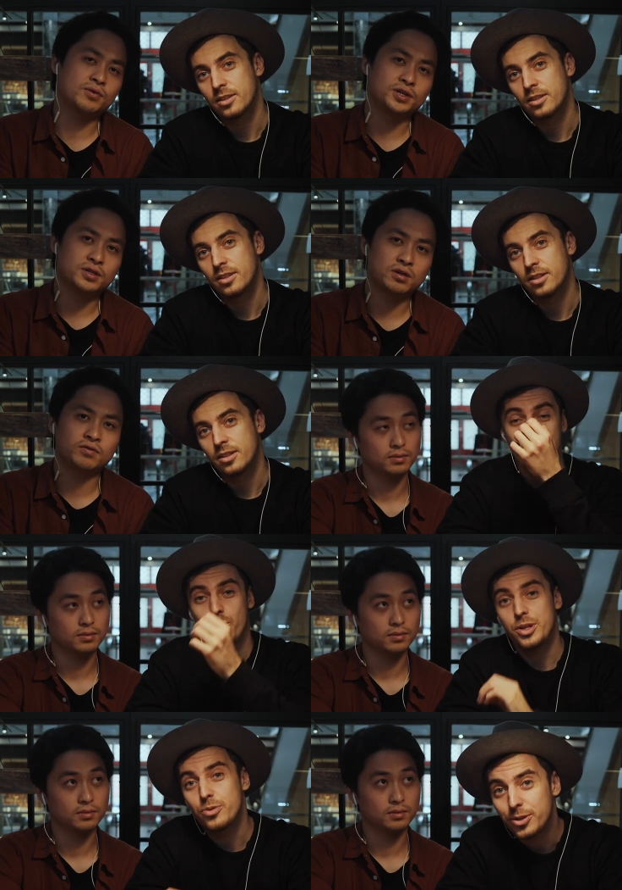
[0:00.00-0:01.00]
Speaker 1: carry stuff.
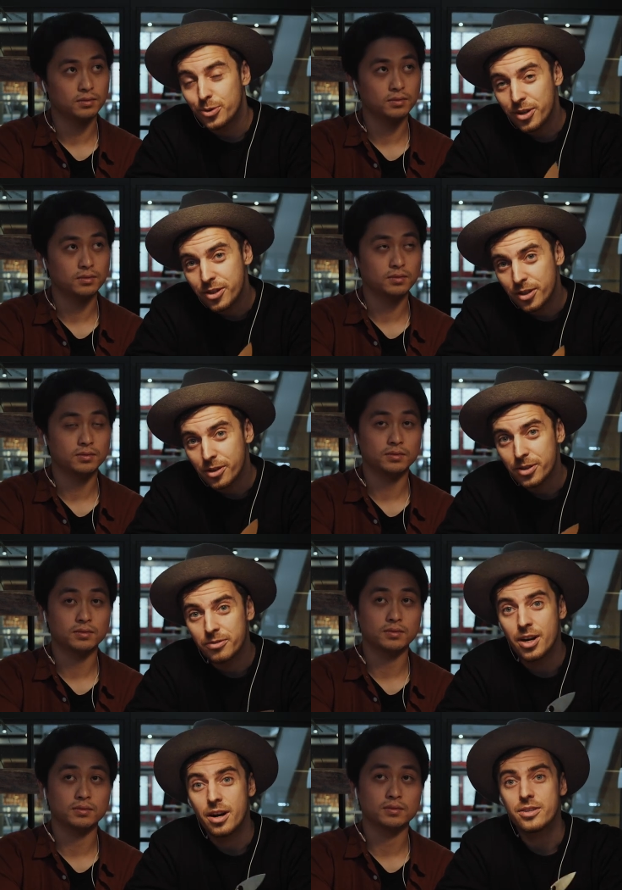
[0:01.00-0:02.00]
Speaker 2: We try to research if
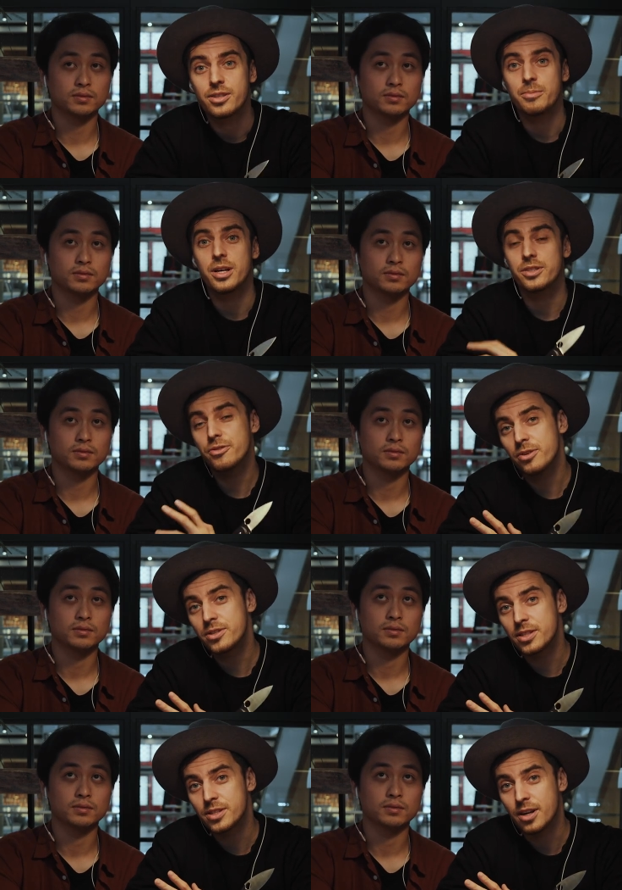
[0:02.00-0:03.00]
there are some uh,
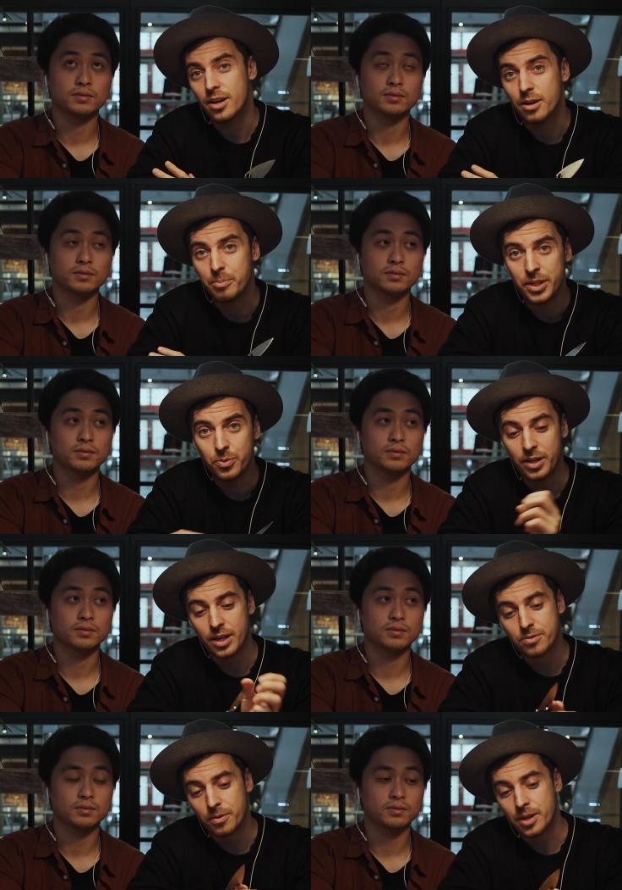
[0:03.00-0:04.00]
differences uh, between
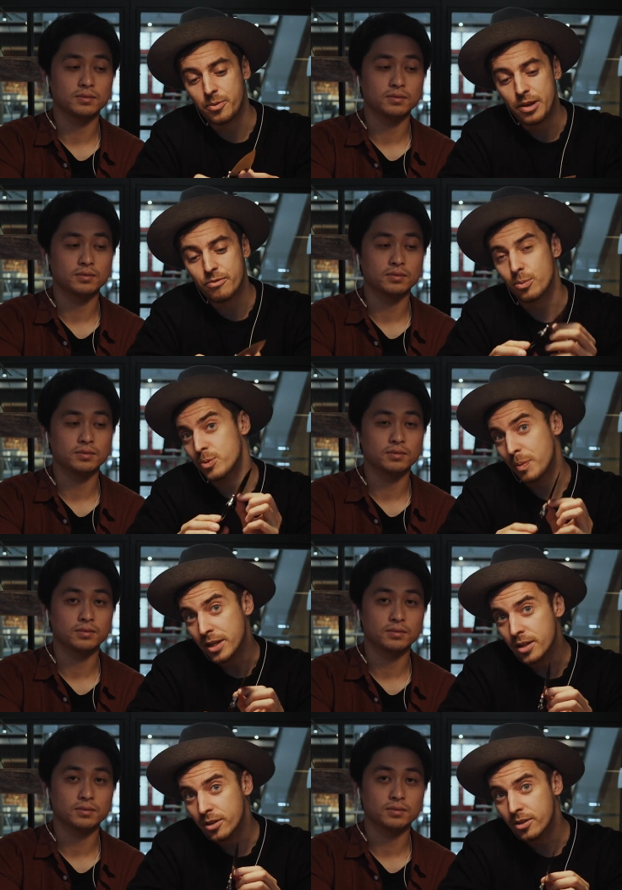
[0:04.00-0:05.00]
s 40 v from
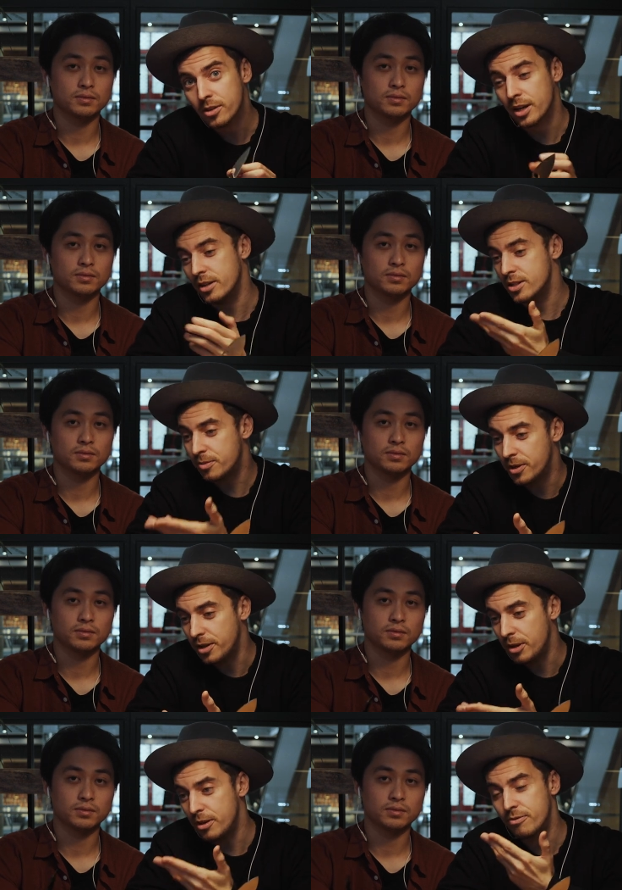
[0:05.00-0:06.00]
Spyderco and s
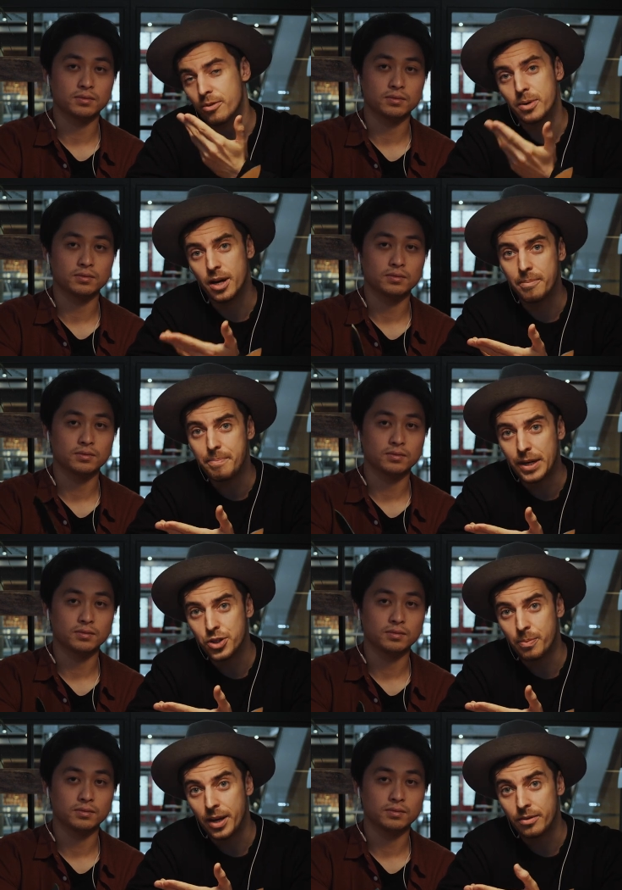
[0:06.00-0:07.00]
40 v from uh,
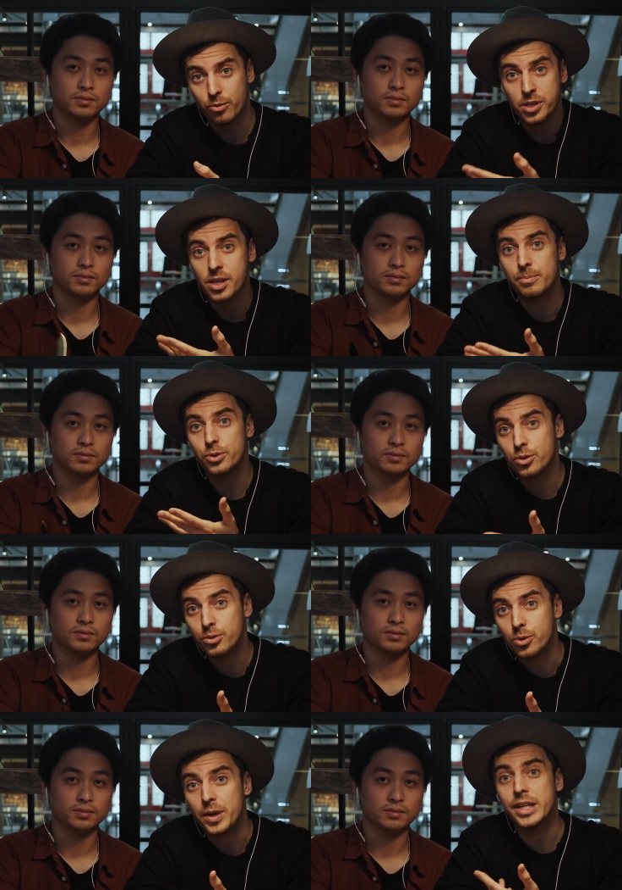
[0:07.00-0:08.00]
Benchmade, for example, due
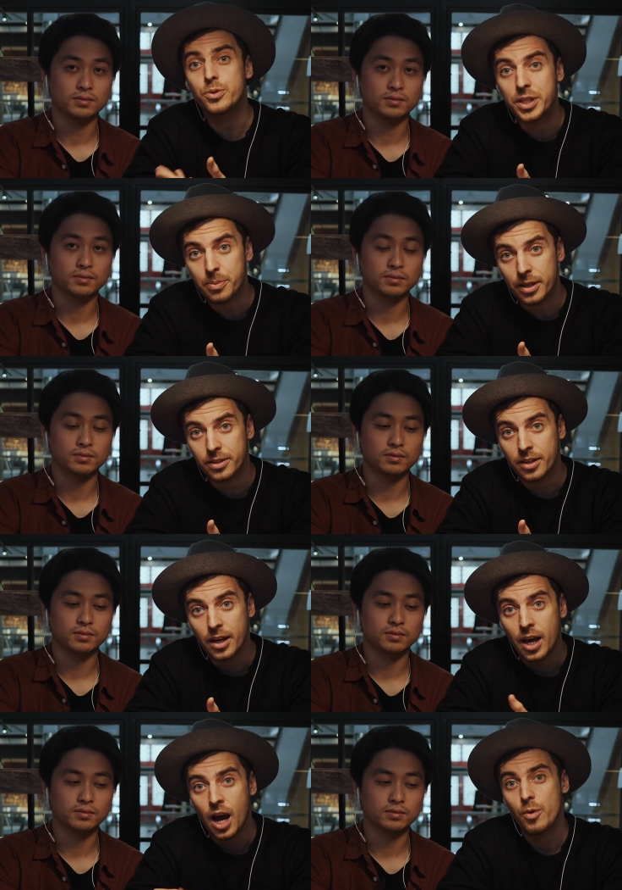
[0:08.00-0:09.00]
to heat treatment.
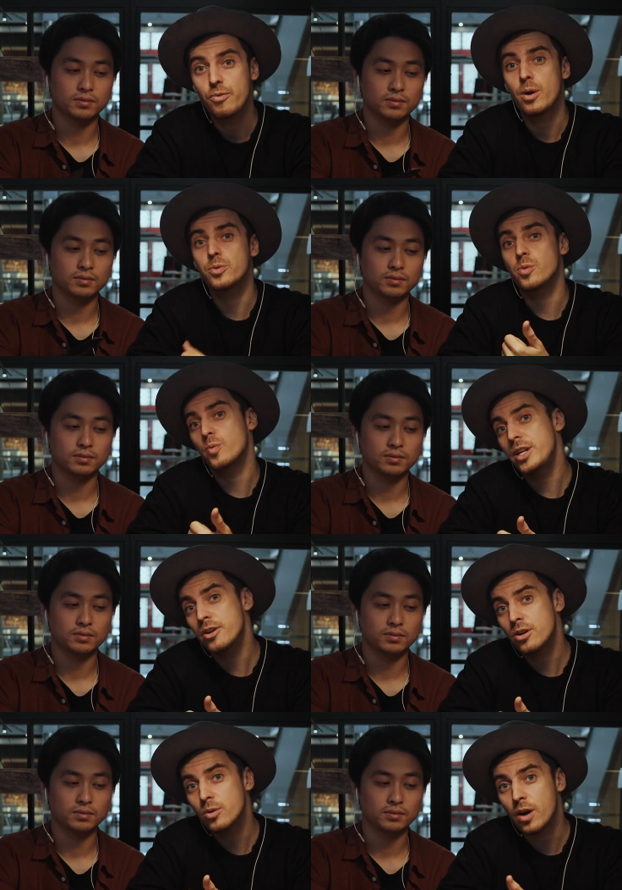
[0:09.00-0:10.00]
We found on
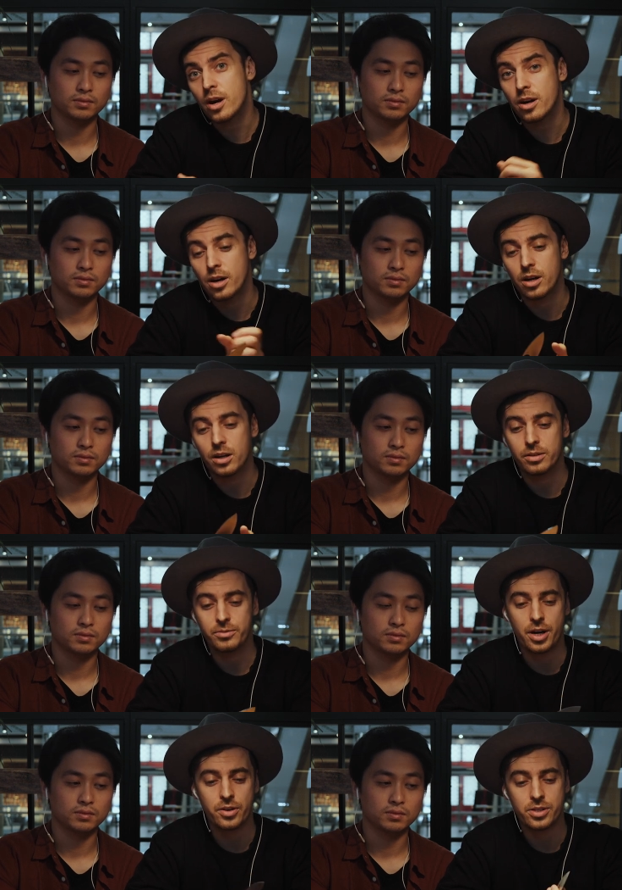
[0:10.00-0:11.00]
video where uh,
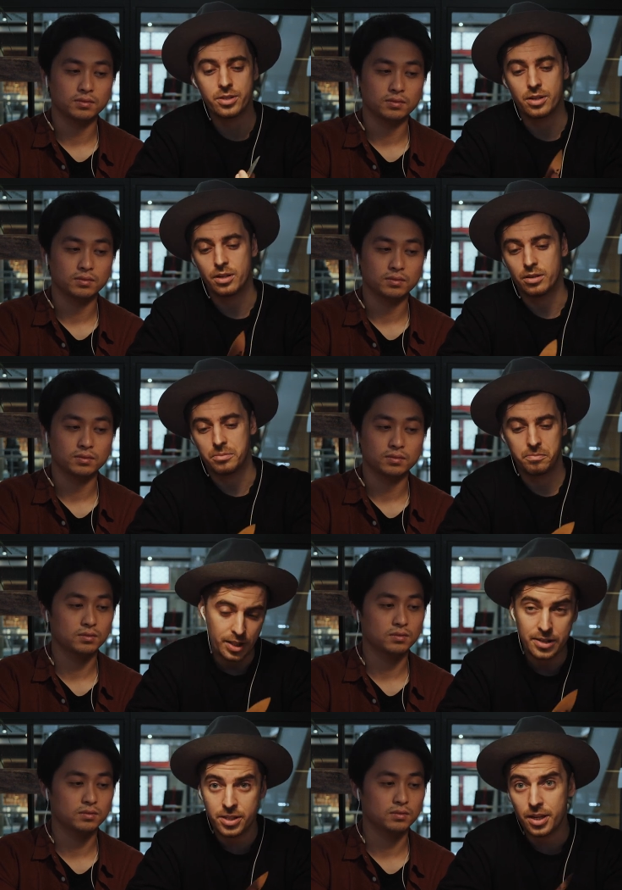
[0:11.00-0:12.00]
there is uh,
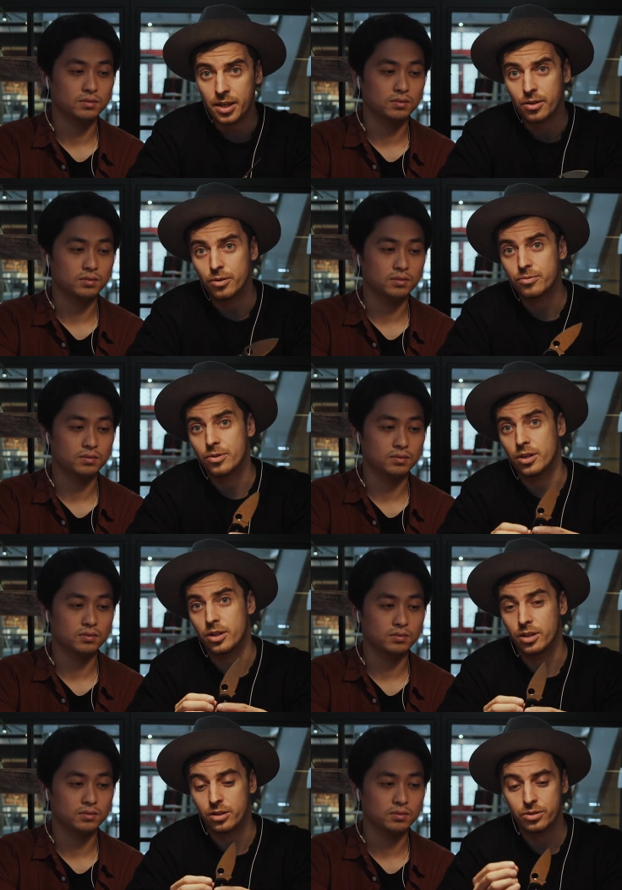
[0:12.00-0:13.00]
testing of uh,
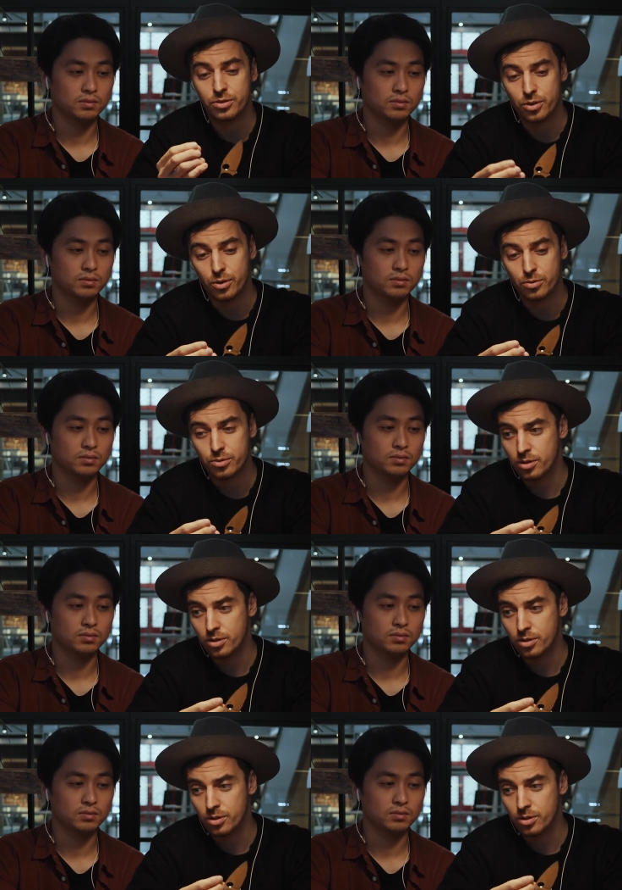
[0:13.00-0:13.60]
those